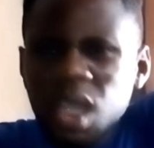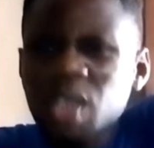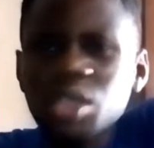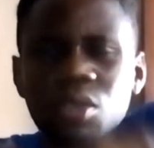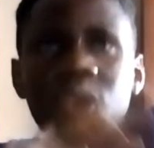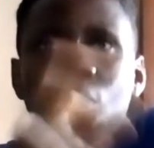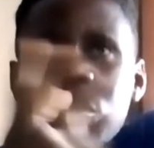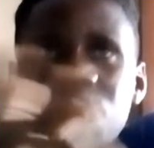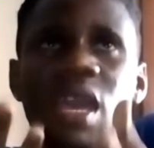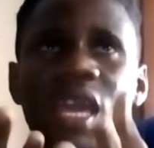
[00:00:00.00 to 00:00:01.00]
It should be your
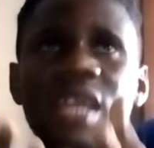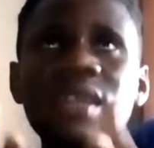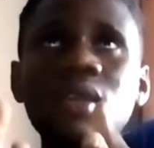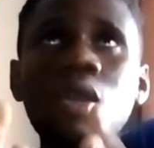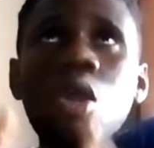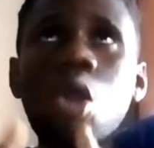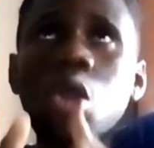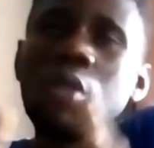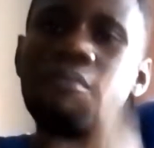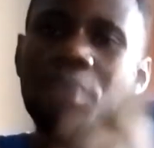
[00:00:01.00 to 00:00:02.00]
men or
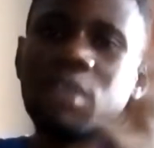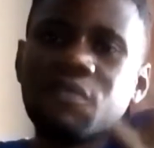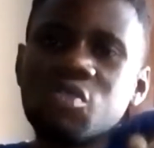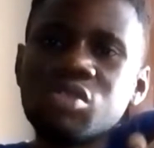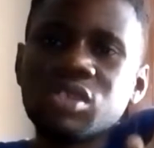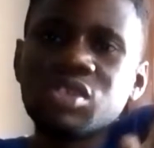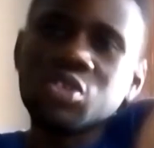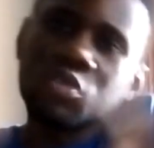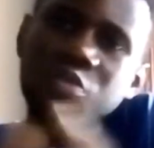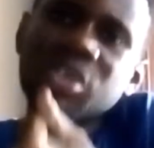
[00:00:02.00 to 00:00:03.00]
your male folks. It
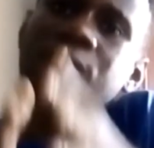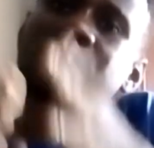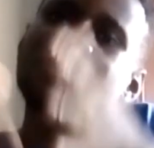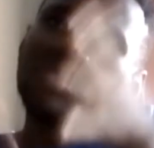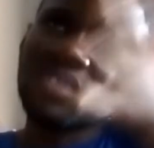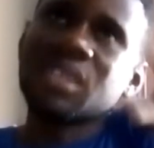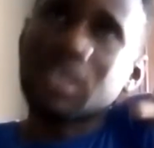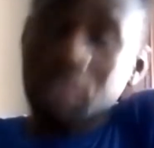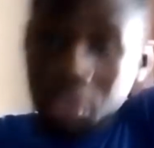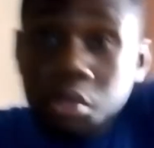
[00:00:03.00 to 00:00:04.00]
should be
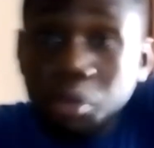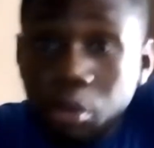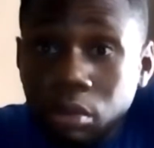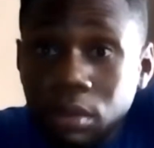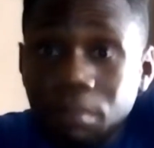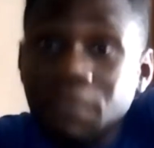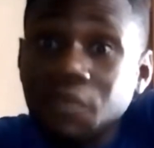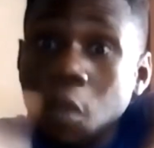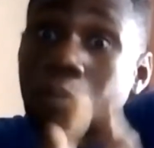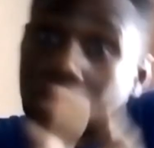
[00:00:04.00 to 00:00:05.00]
testosterone before
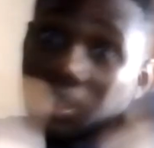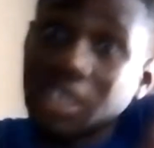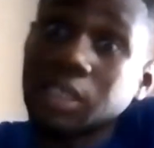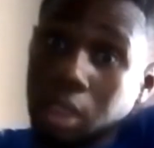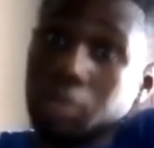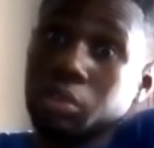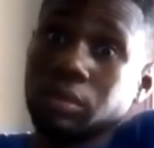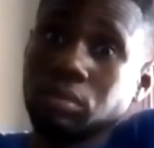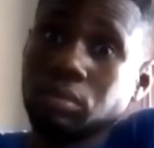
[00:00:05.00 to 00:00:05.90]
progesterone.